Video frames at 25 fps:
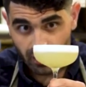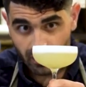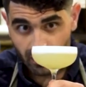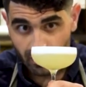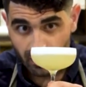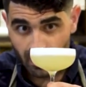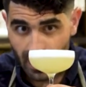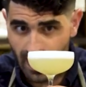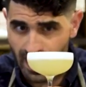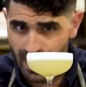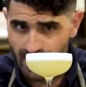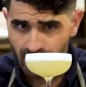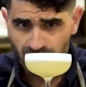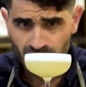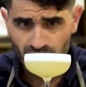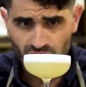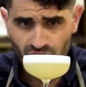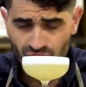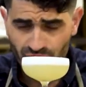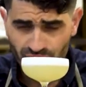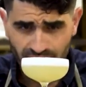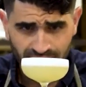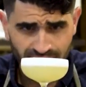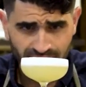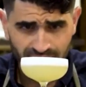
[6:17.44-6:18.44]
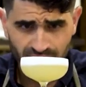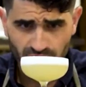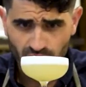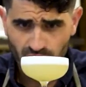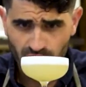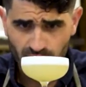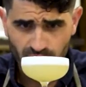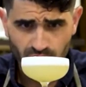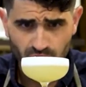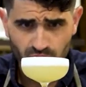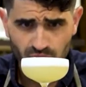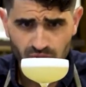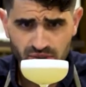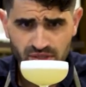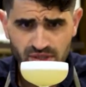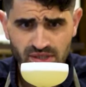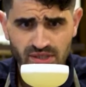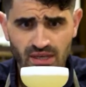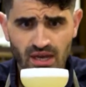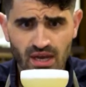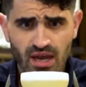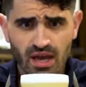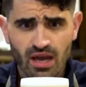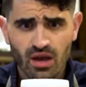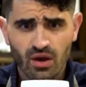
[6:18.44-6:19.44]
lime green
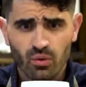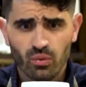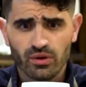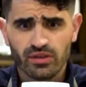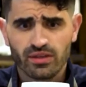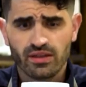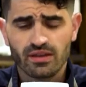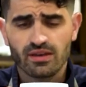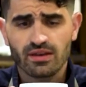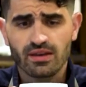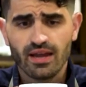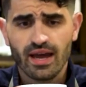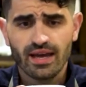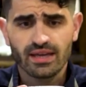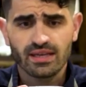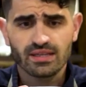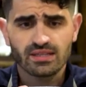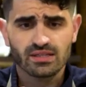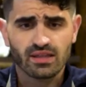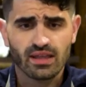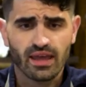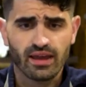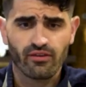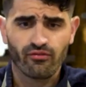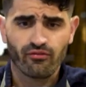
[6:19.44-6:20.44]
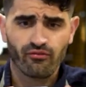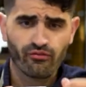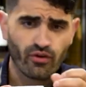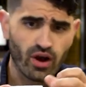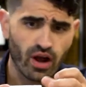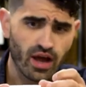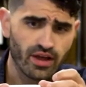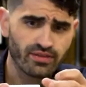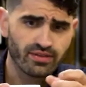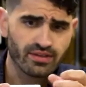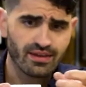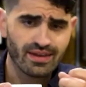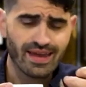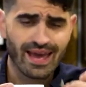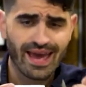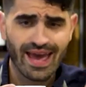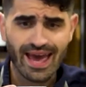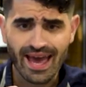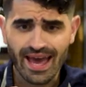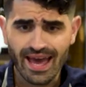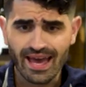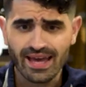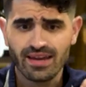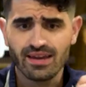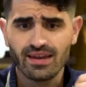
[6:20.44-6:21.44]
almost with a nice like frothy
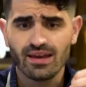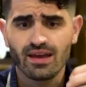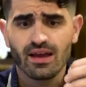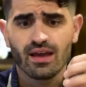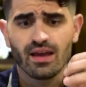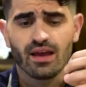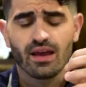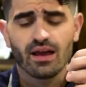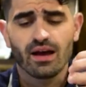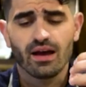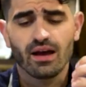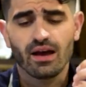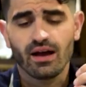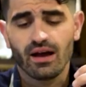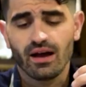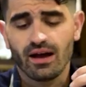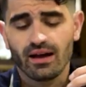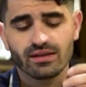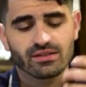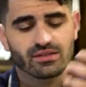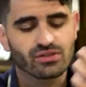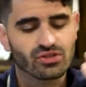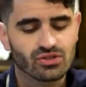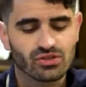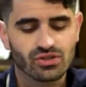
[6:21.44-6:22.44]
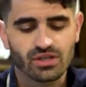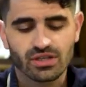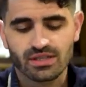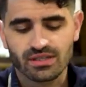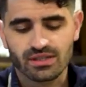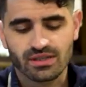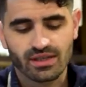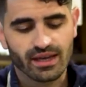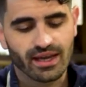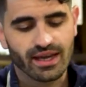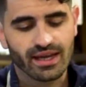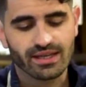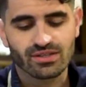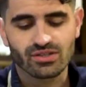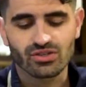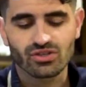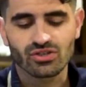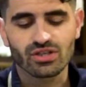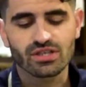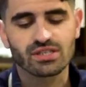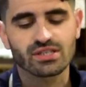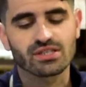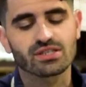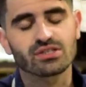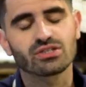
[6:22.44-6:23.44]
head. It's
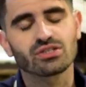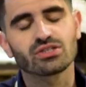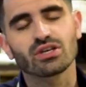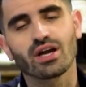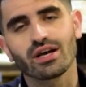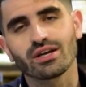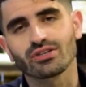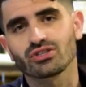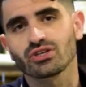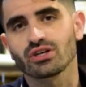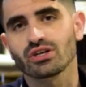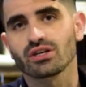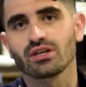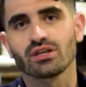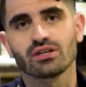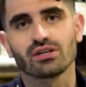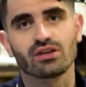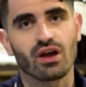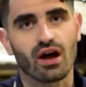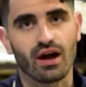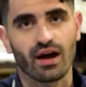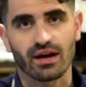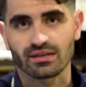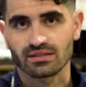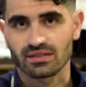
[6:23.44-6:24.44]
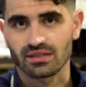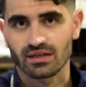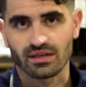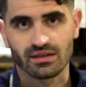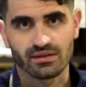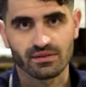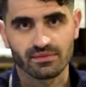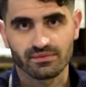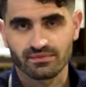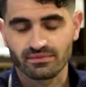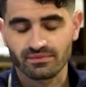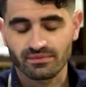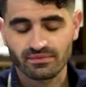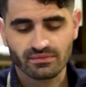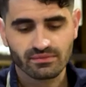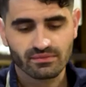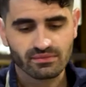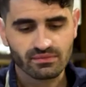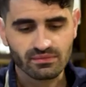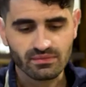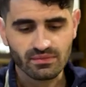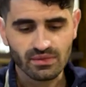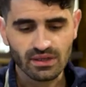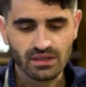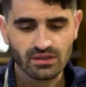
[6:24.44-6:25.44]
just such a good
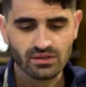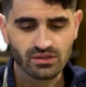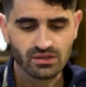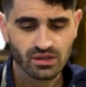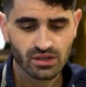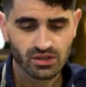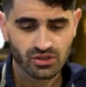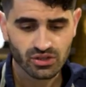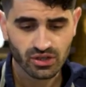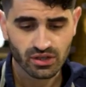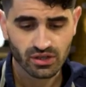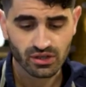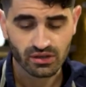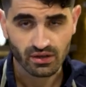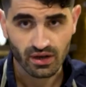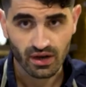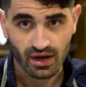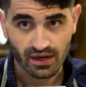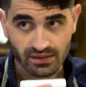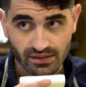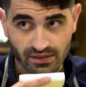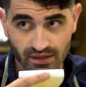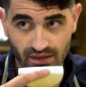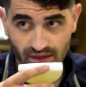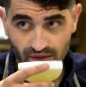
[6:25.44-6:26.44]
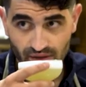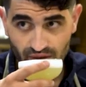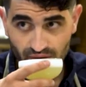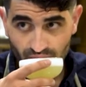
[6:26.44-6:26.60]
cocktail. Such a good cocktail.